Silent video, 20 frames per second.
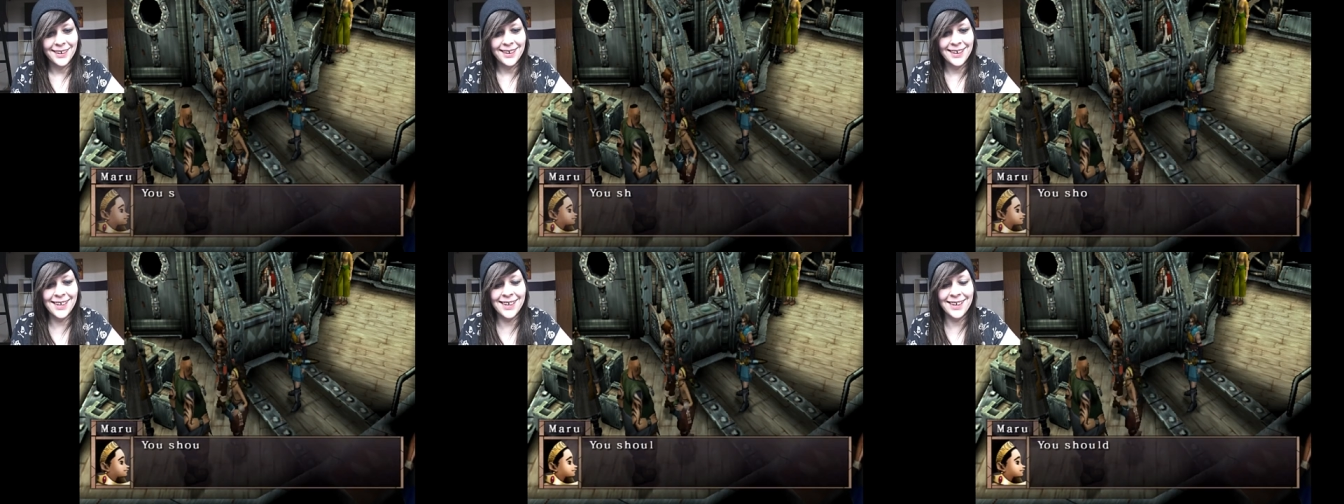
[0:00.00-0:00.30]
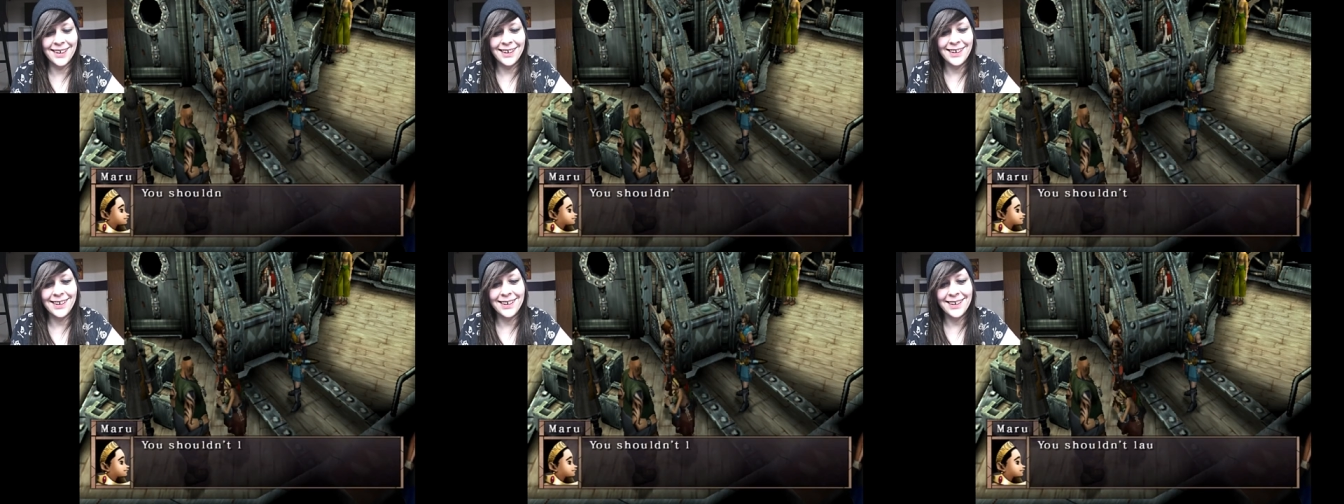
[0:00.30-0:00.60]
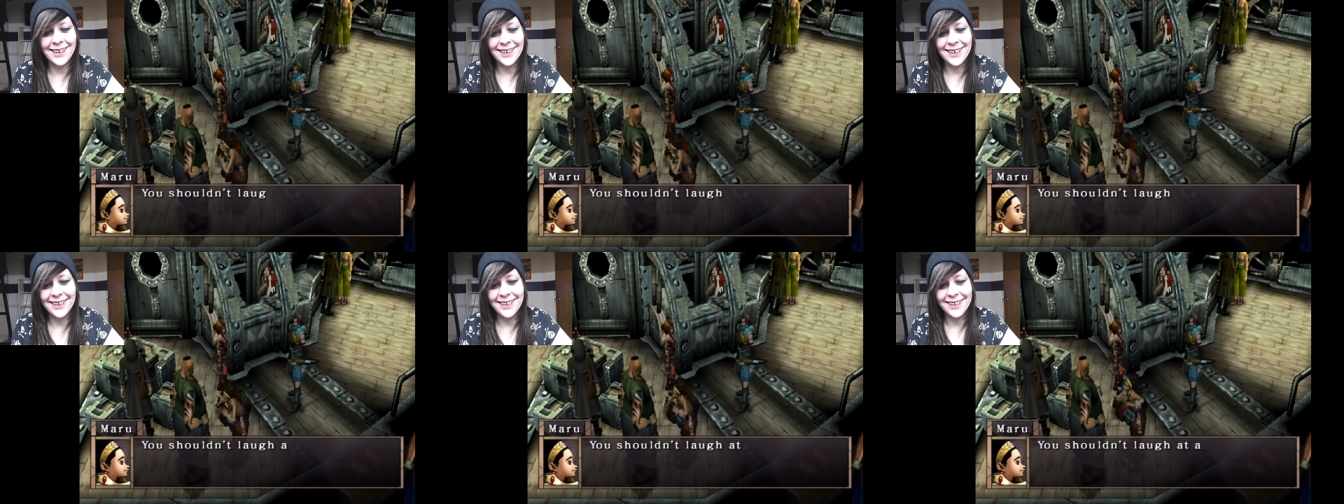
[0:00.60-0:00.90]

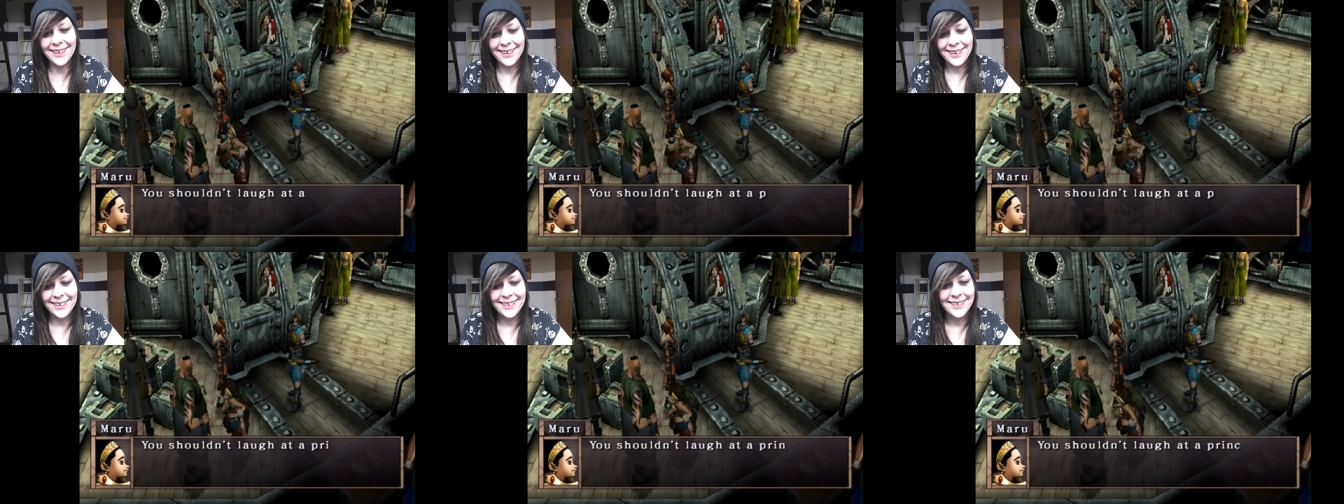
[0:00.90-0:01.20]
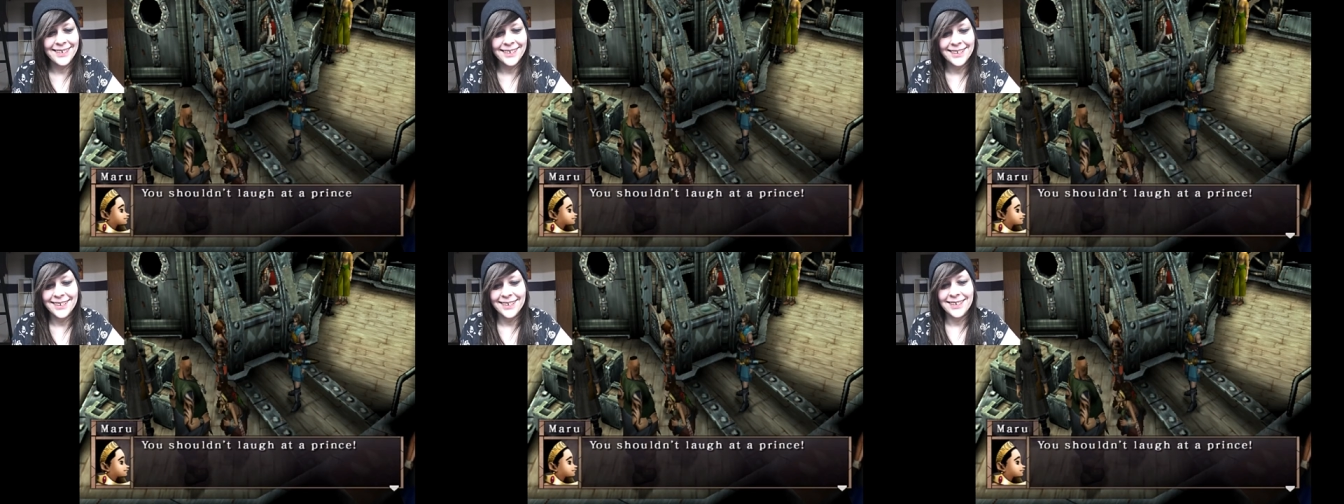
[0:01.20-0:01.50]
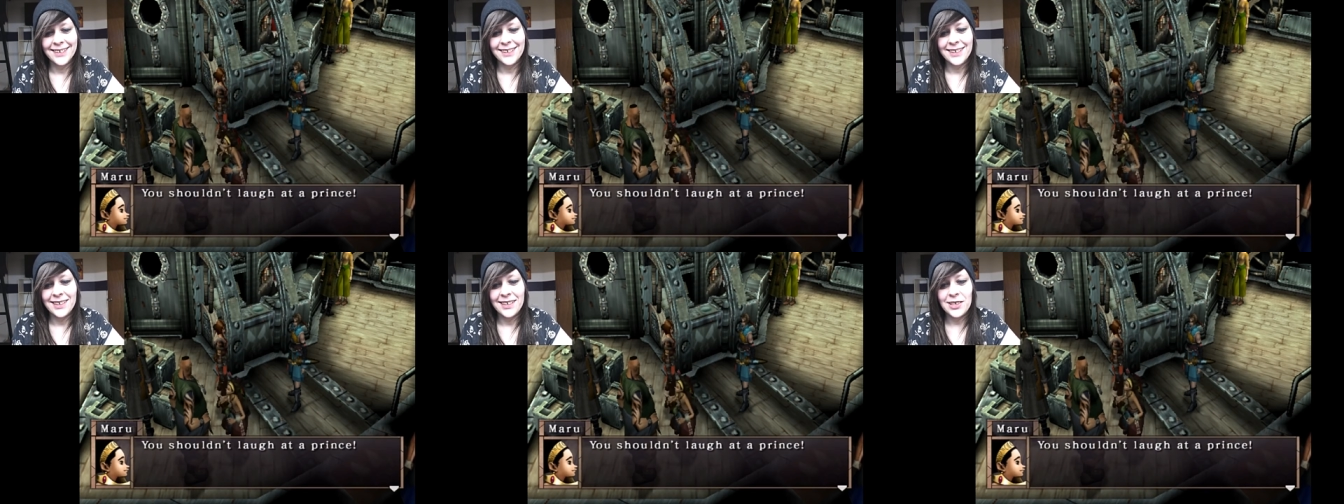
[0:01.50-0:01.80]
Aww.
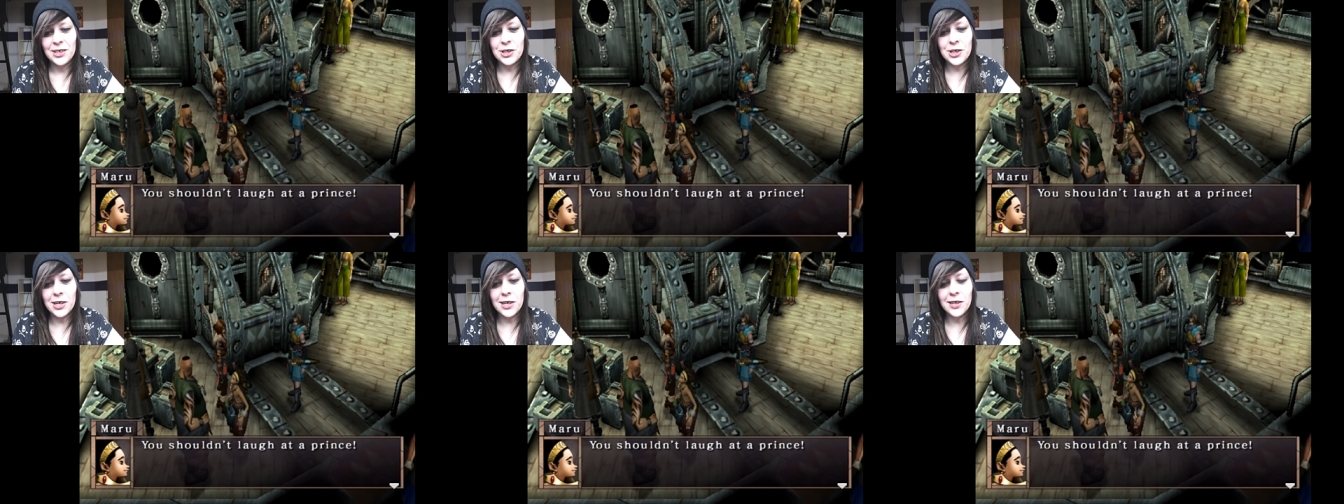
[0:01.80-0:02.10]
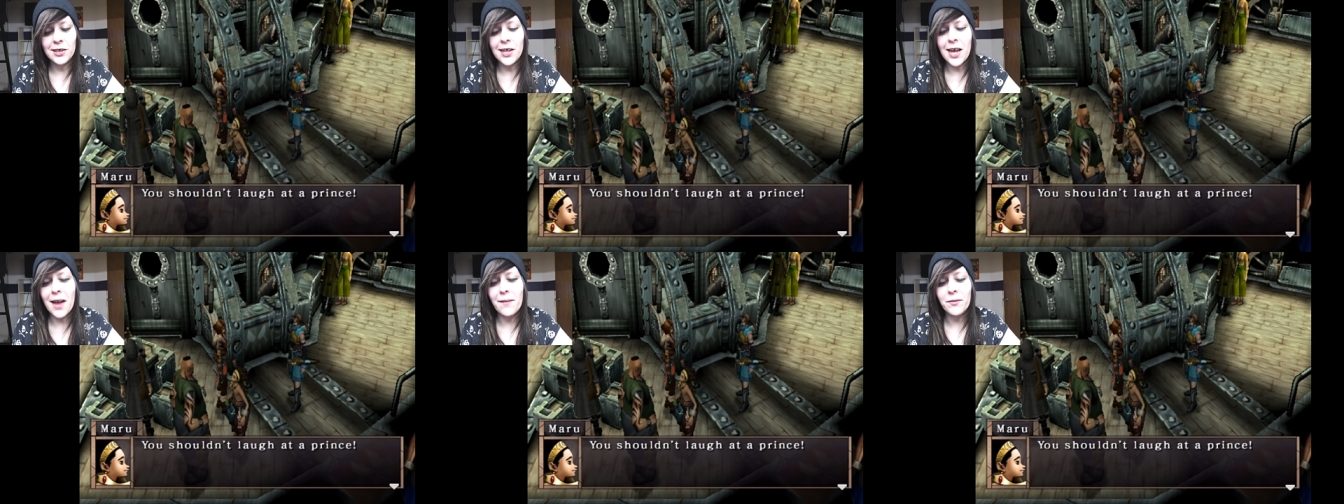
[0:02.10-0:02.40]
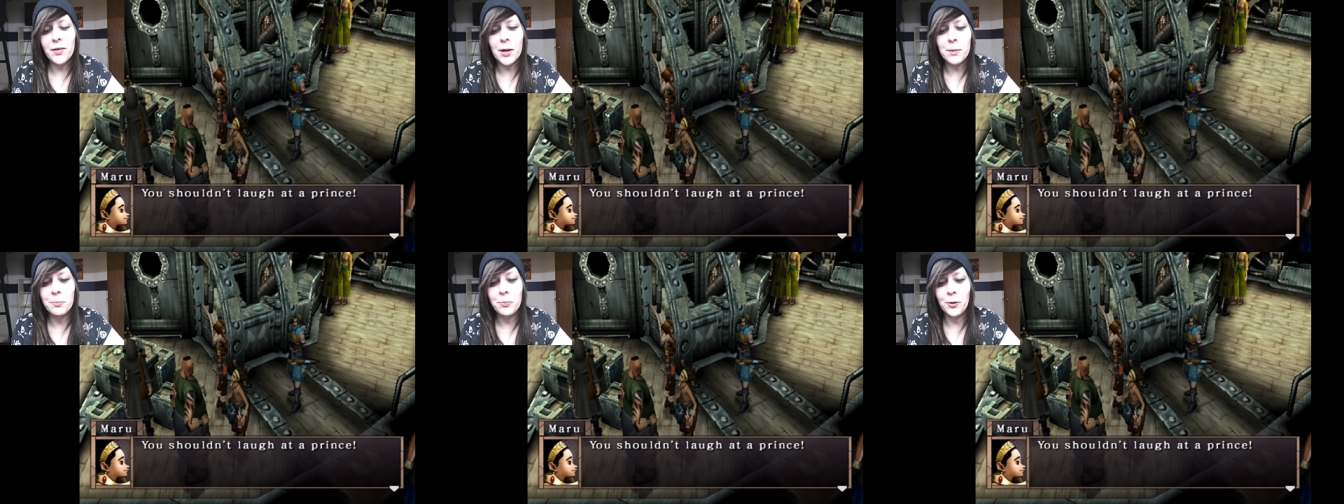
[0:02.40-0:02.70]
You shouldn't
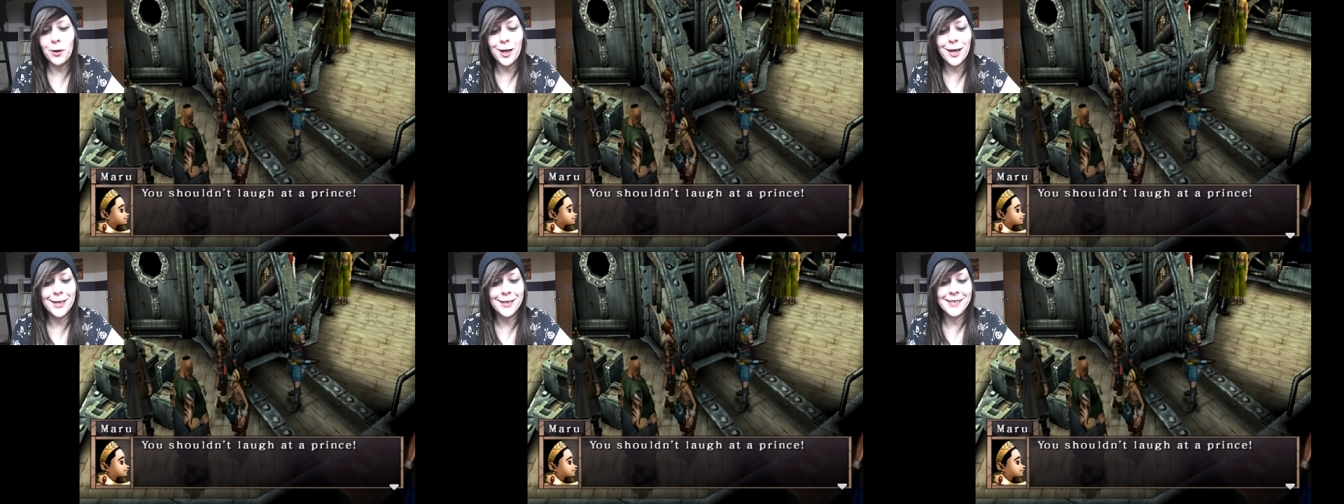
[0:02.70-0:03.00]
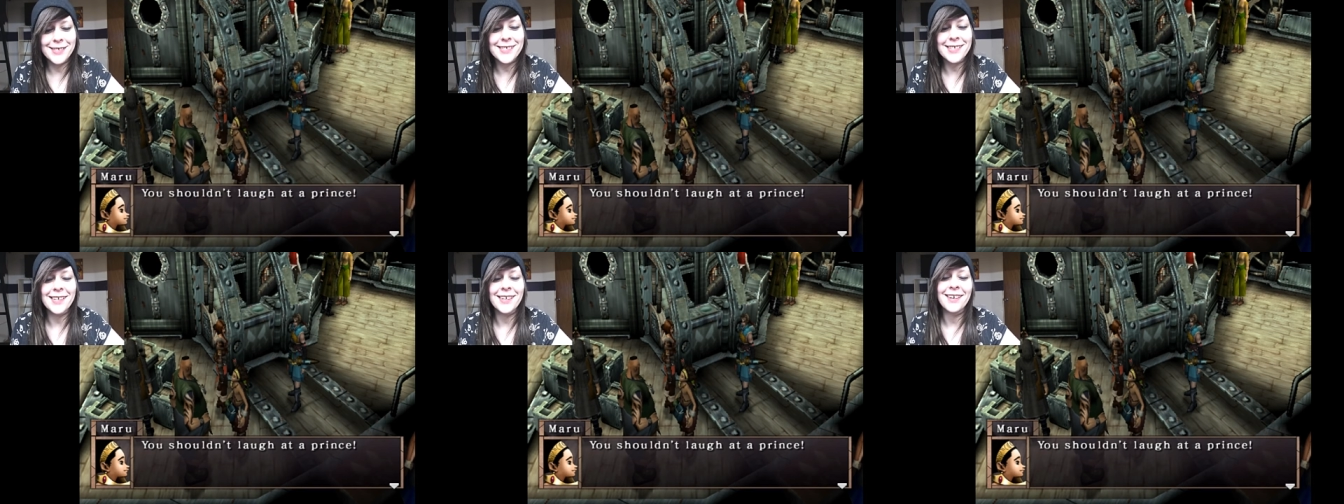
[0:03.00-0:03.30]
laugh at a prince.